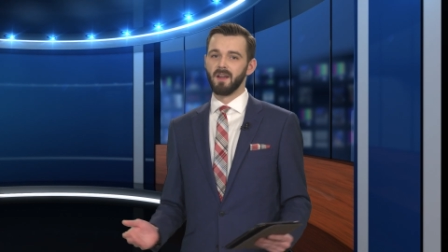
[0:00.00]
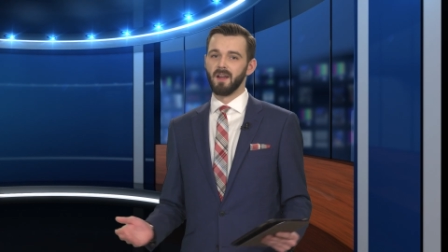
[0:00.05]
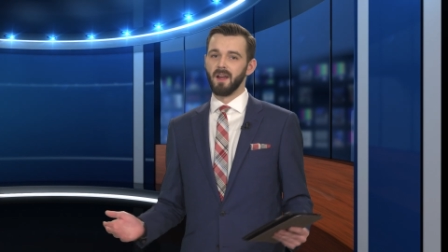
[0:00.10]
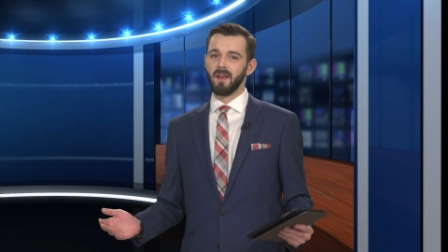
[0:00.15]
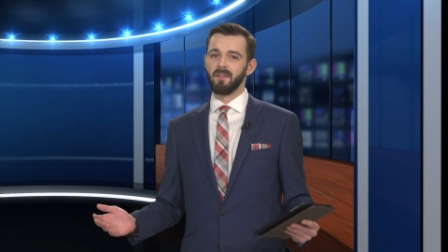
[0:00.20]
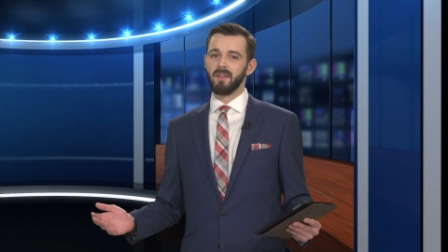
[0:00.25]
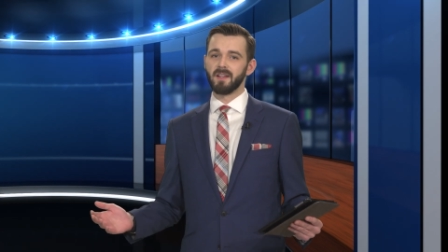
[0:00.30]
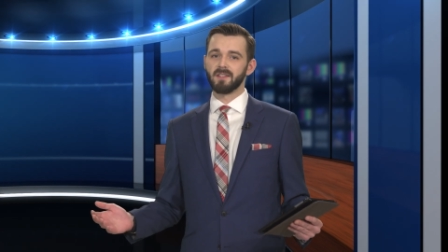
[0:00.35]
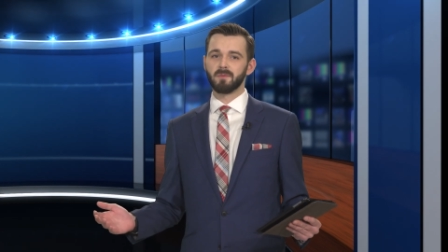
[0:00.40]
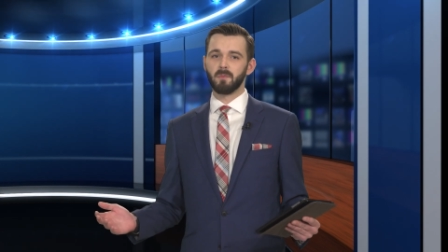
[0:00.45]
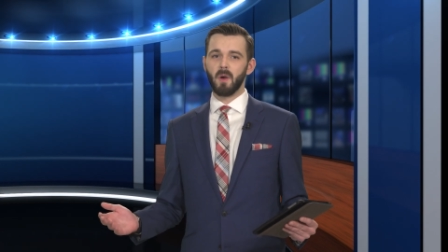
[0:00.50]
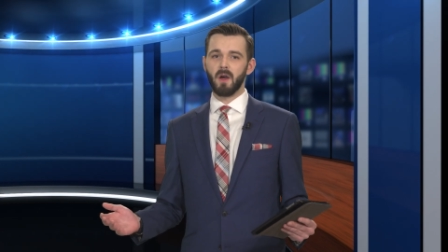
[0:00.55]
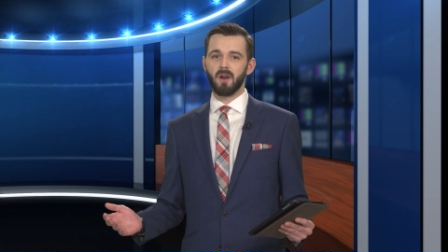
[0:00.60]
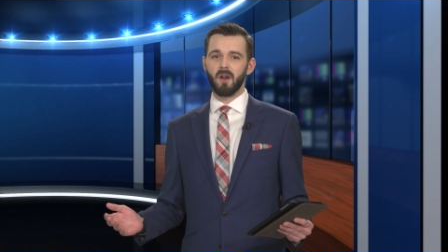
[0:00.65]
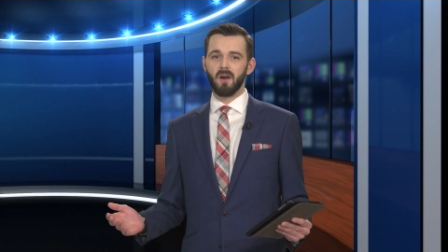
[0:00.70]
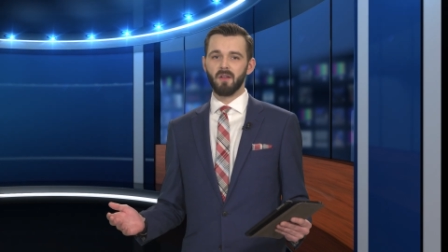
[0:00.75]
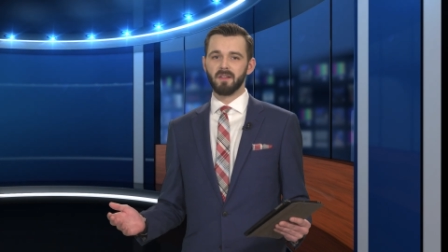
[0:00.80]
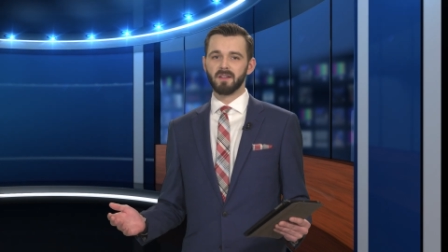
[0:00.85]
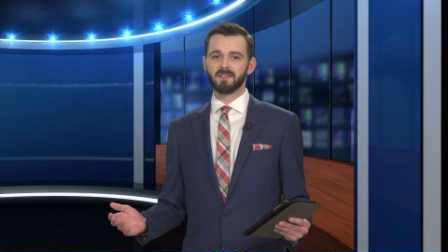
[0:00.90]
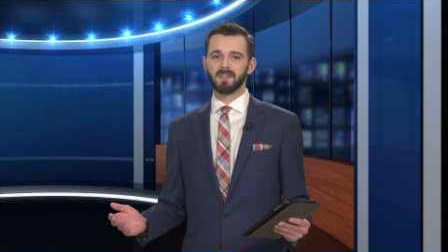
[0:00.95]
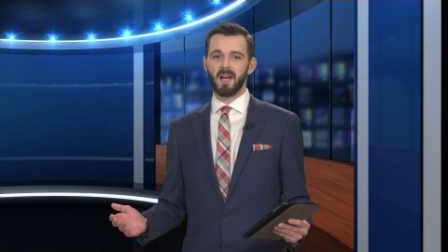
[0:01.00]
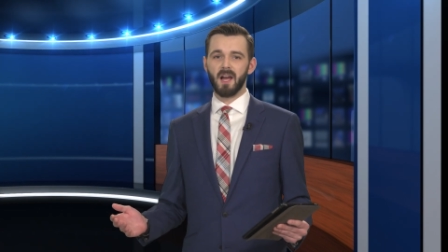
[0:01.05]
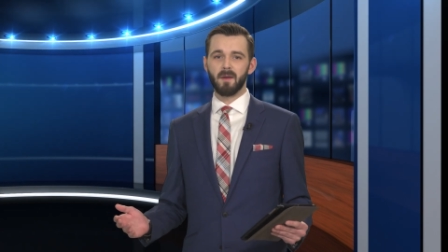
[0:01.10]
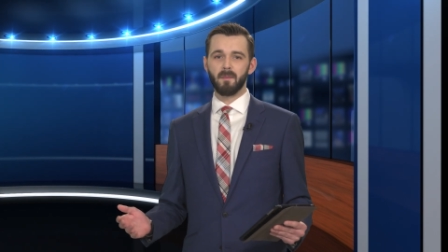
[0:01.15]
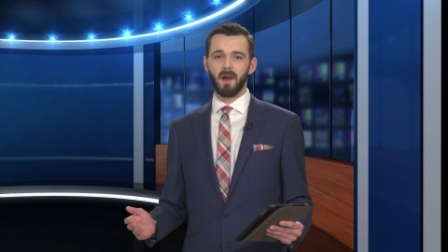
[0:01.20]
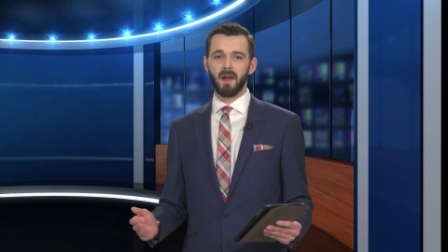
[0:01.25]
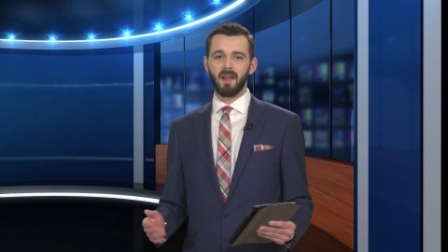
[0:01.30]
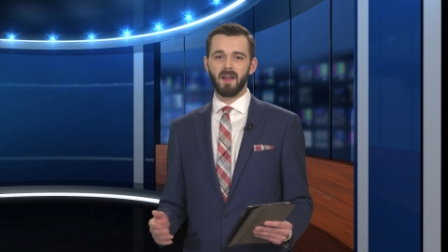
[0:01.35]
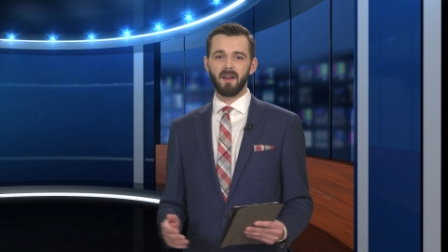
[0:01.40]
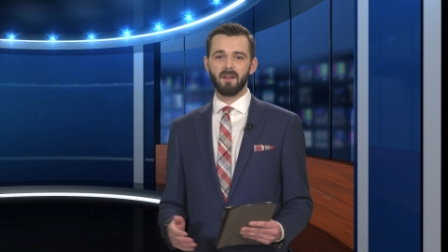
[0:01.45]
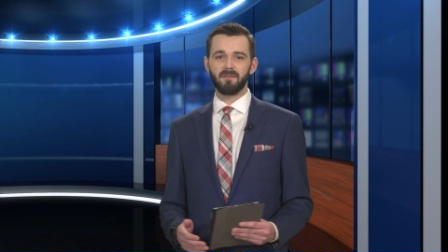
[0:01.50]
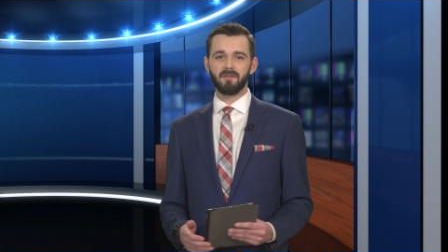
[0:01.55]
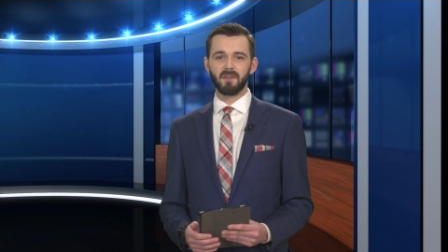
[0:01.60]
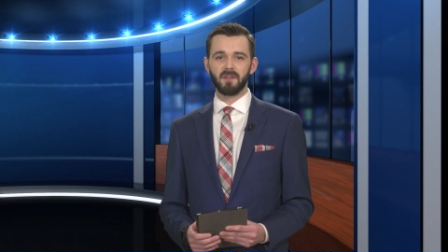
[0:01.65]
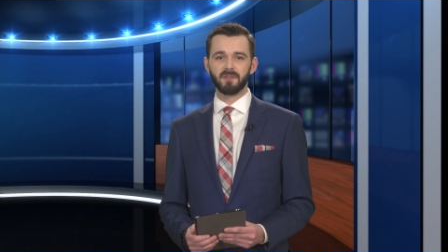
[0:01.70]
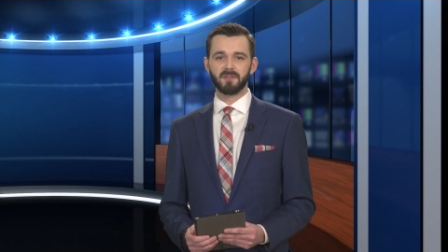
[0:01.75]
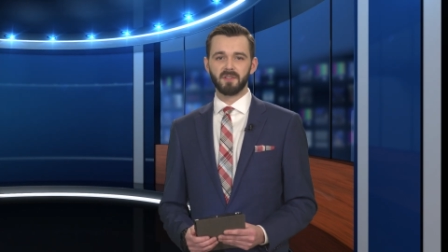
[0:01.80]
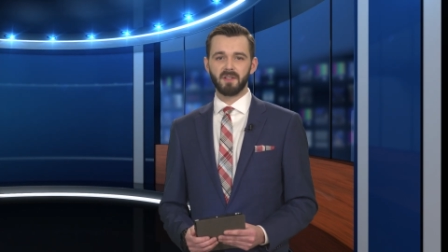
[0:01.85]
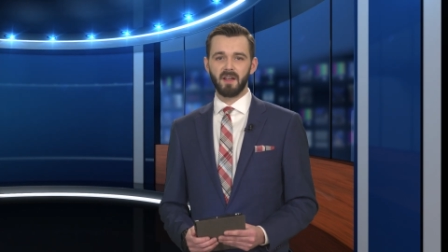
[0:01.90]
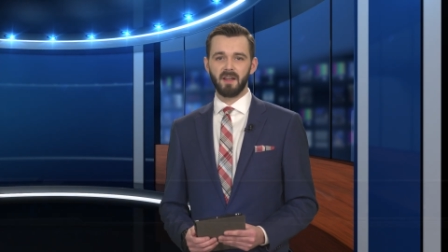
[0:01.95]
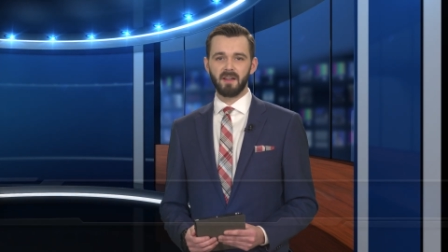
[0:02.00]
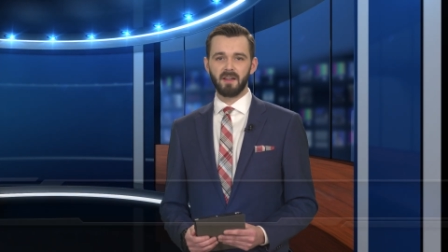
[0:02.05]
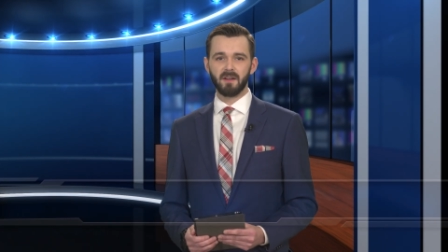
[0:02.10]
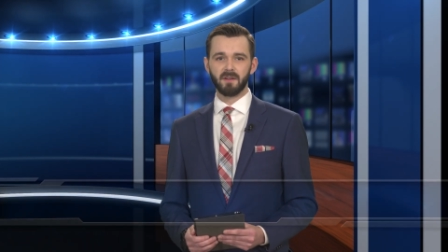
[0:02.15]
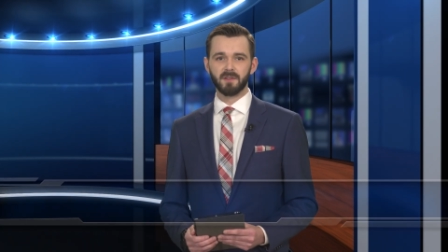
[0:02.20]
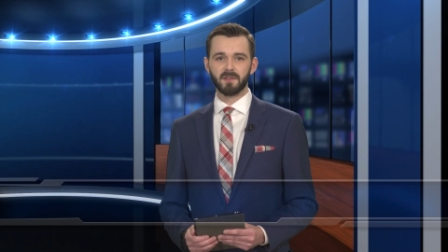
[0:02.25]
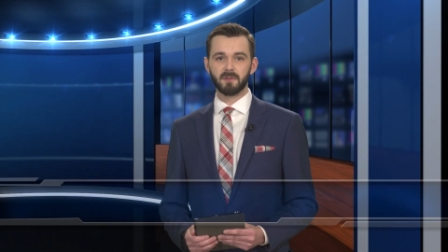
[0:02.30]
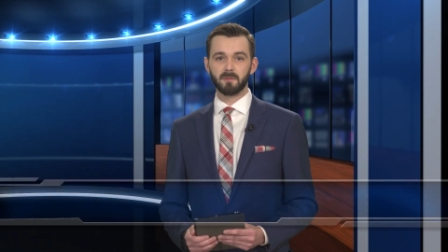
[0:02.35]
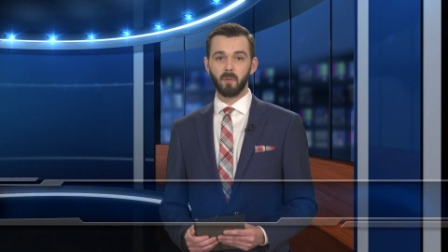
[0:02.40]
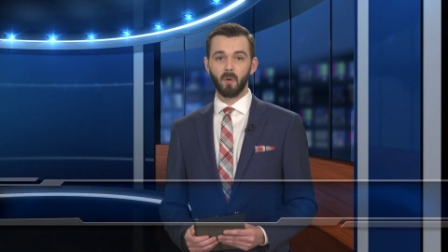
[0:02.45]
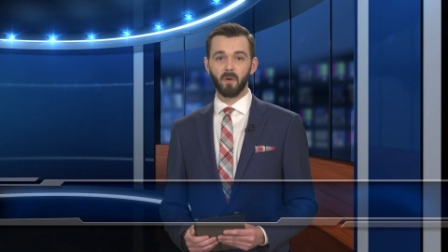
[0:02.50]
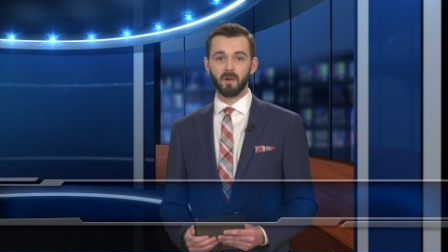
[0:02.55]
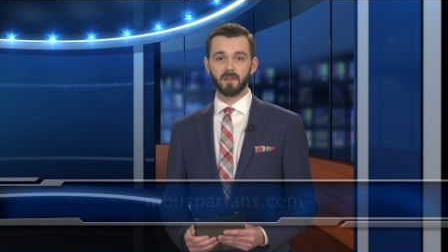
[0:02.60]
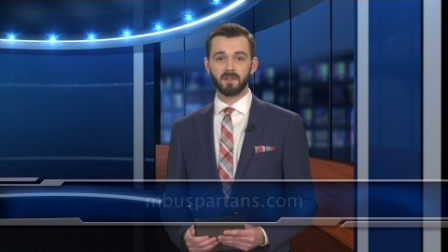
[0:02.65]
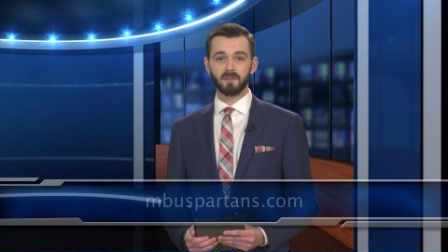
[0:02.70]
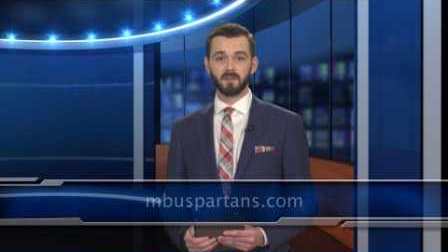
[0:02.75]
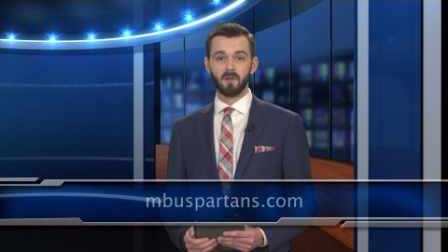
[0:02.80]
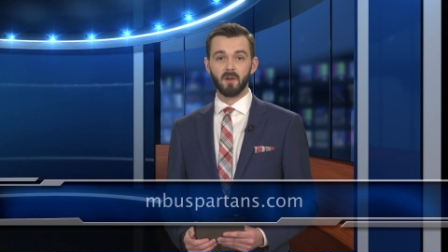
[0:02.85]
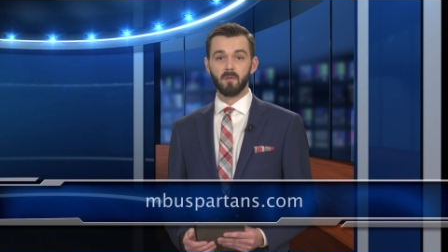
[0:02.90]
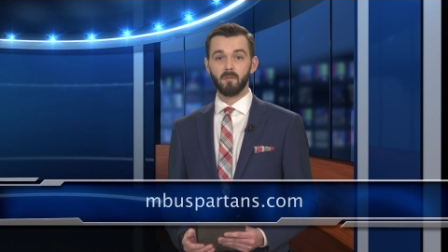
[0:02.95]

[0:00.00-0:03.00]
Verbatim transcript: And that's about all the time I have for you today here in sports.